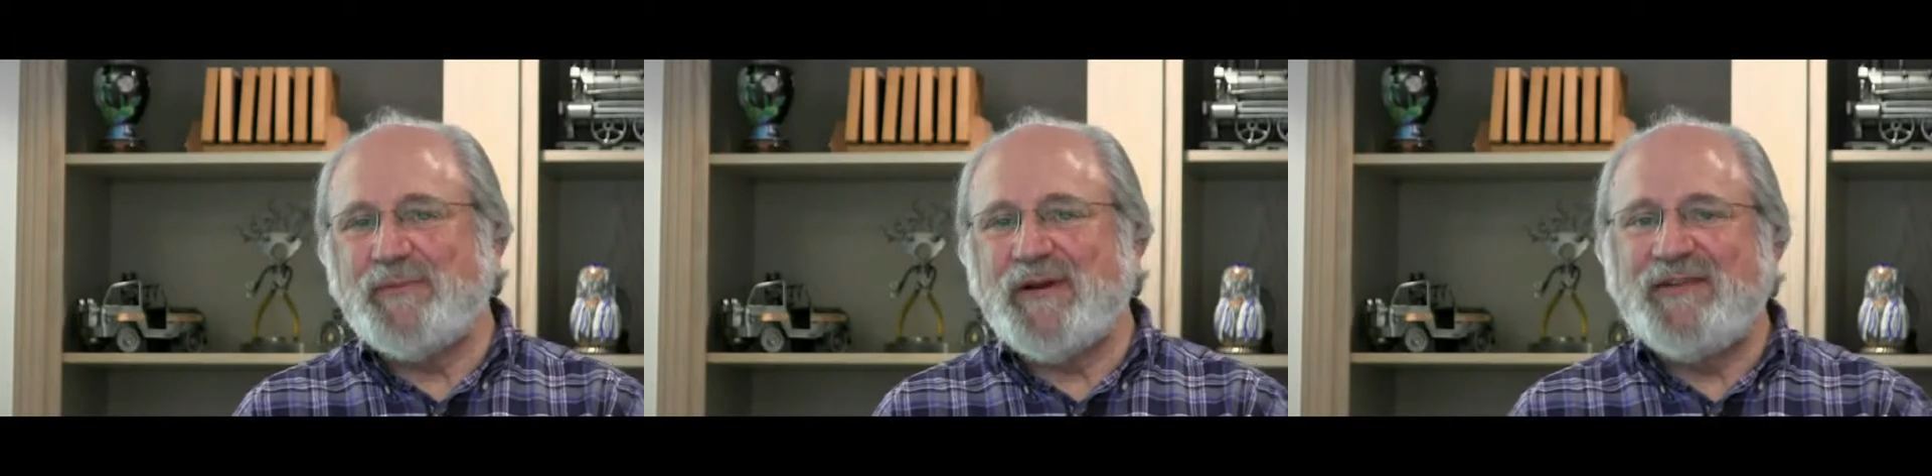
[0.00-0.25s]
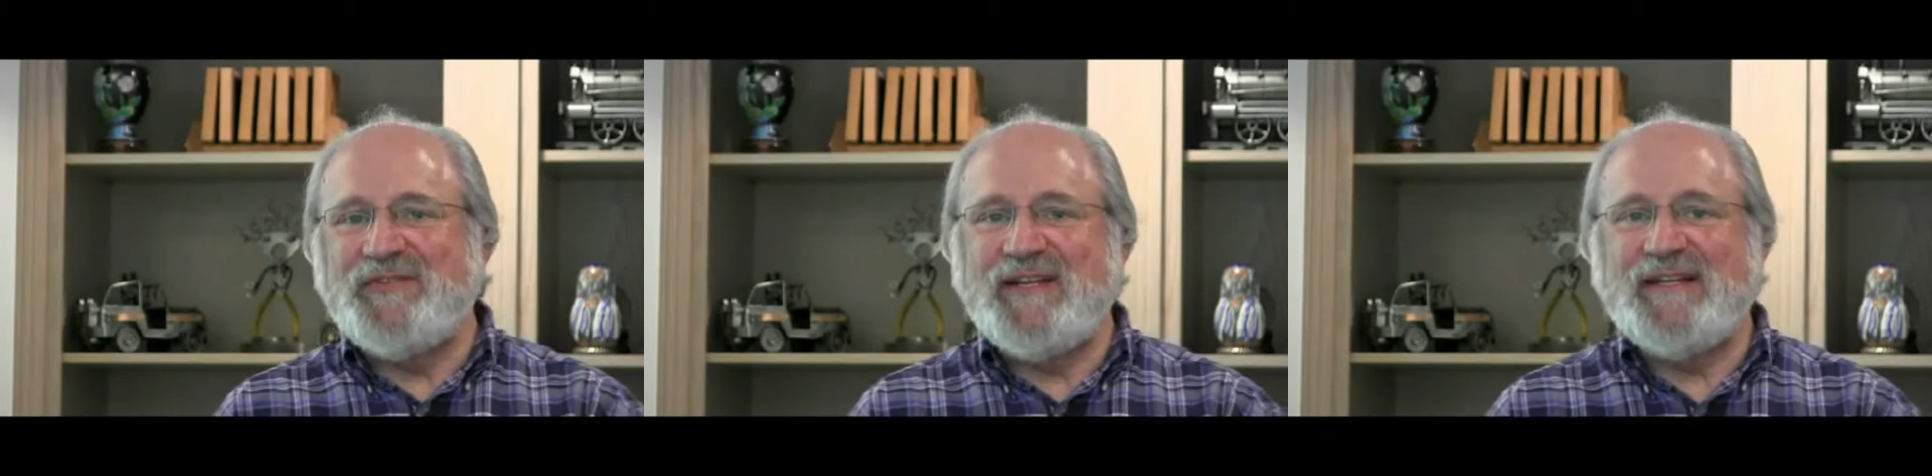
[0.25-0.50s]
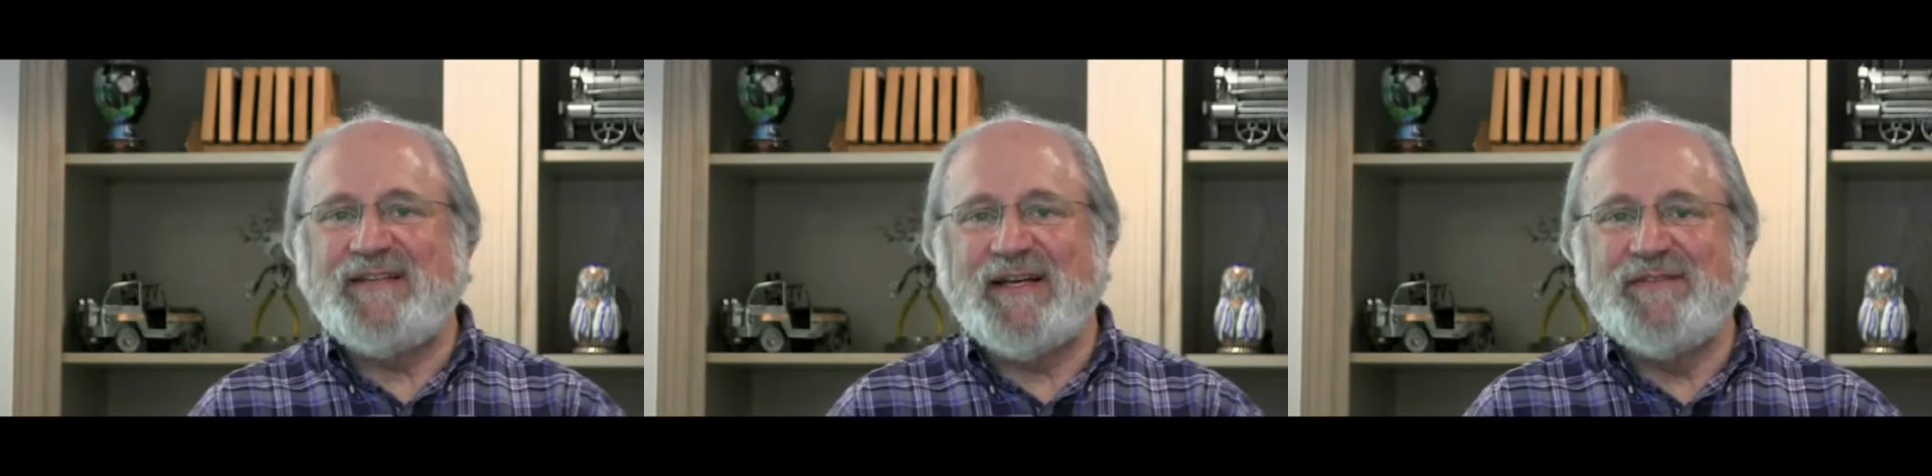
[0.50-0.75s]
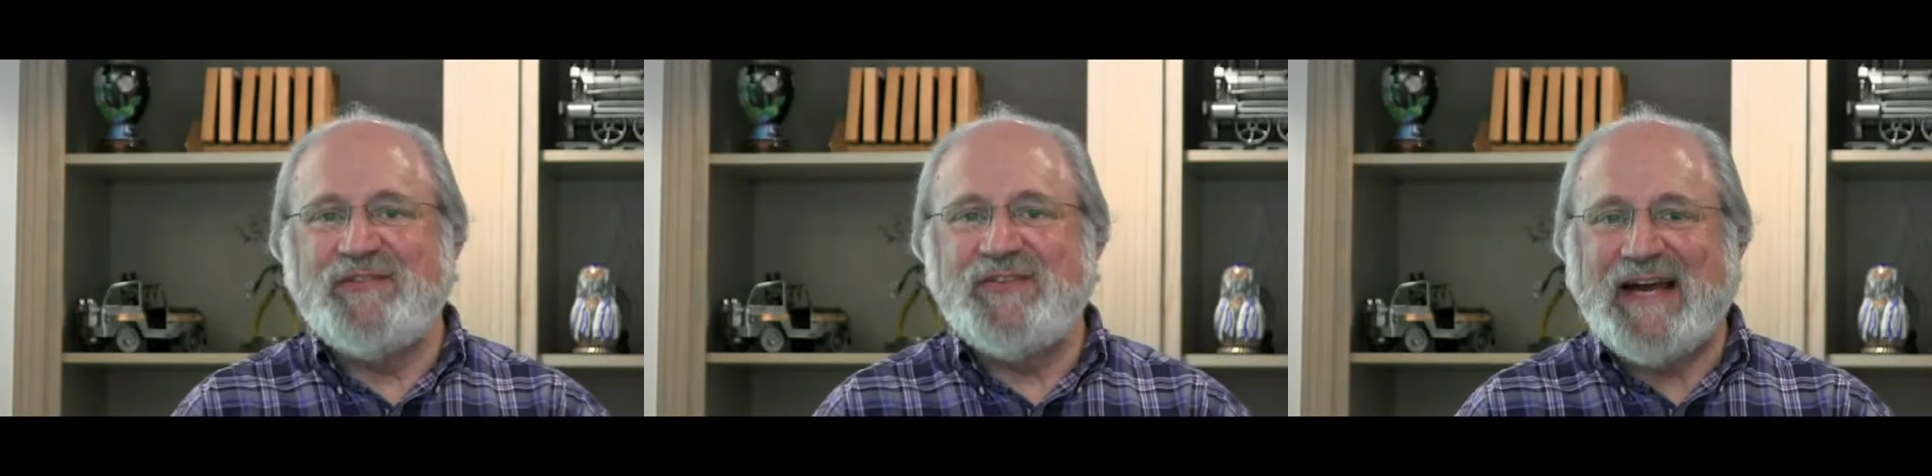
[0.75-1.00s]
president
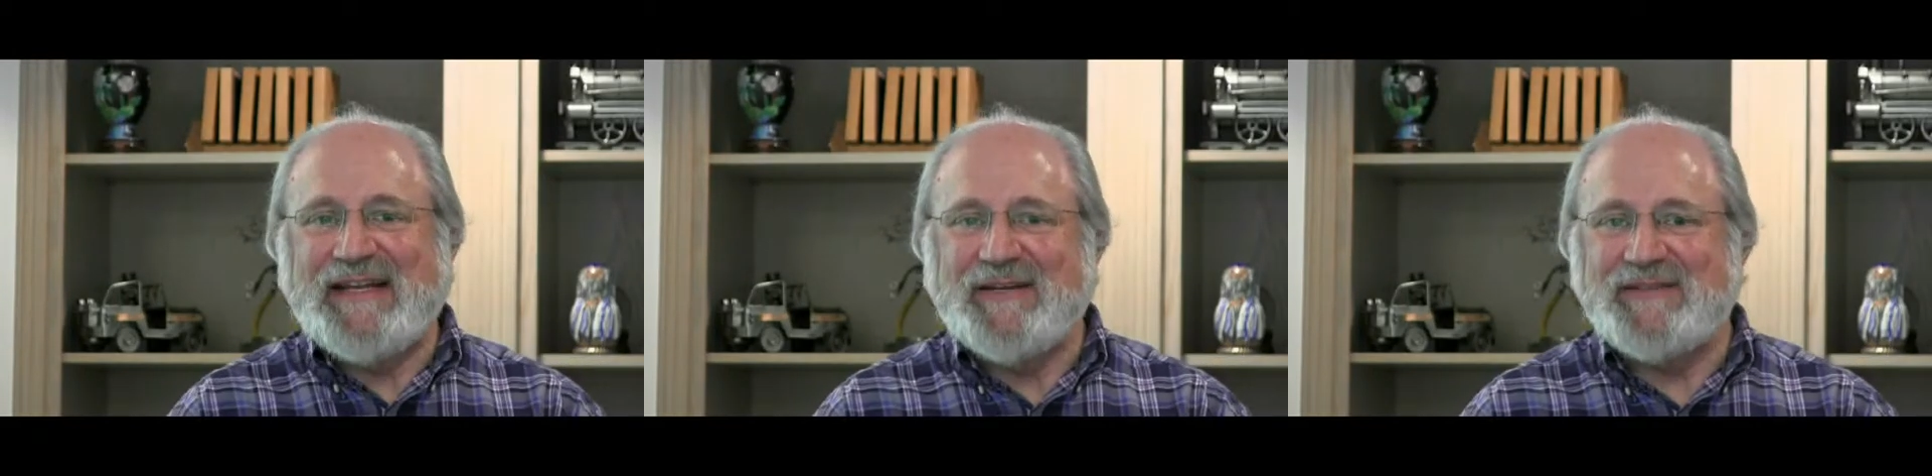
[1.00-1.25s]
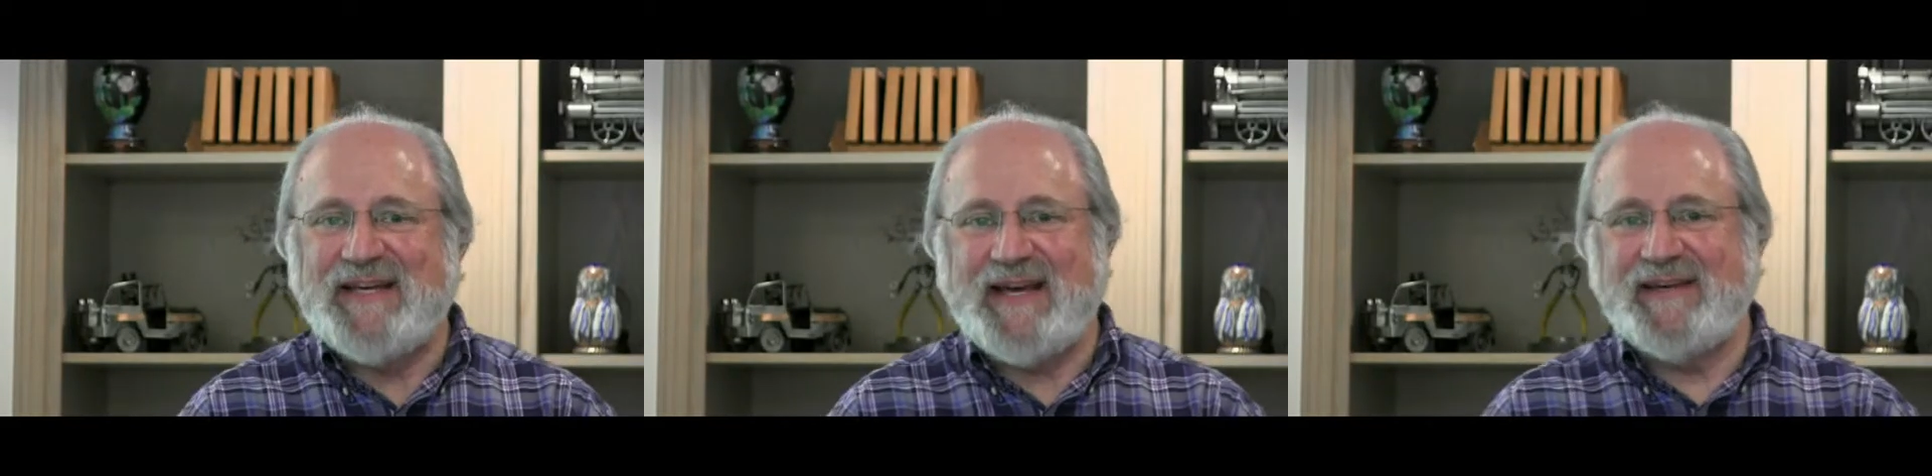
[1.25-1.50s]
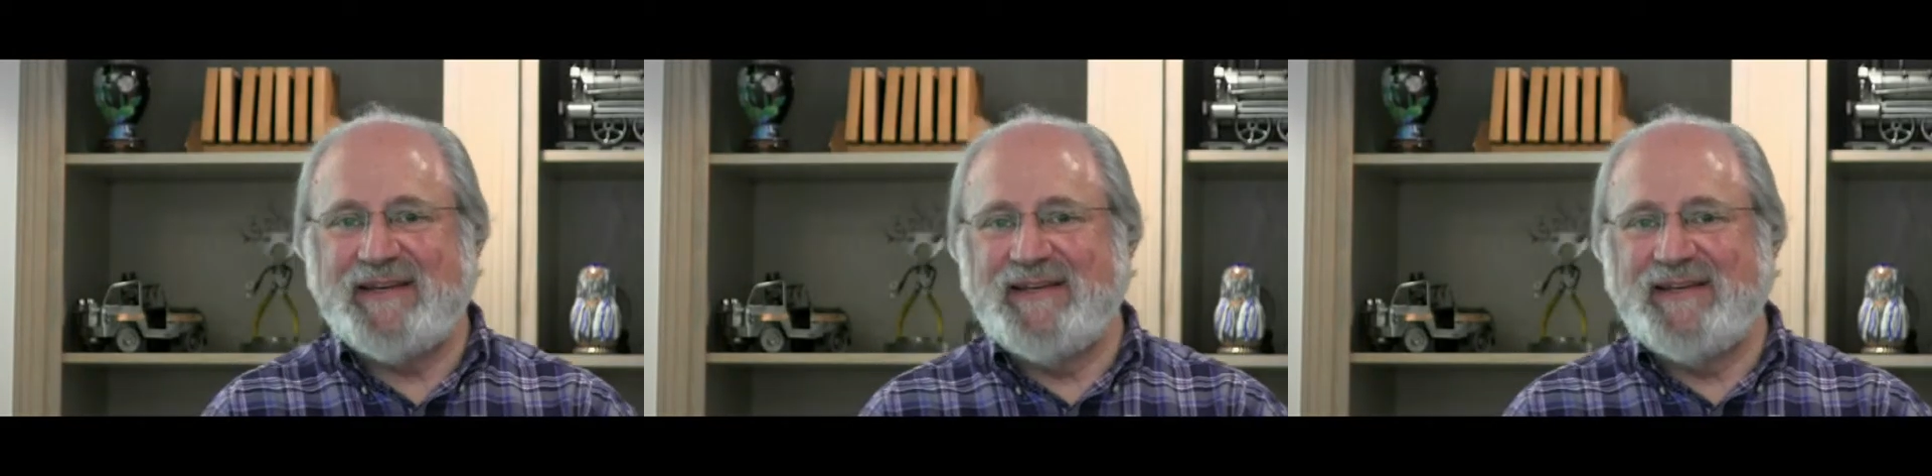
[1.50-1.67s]
of Sinotech.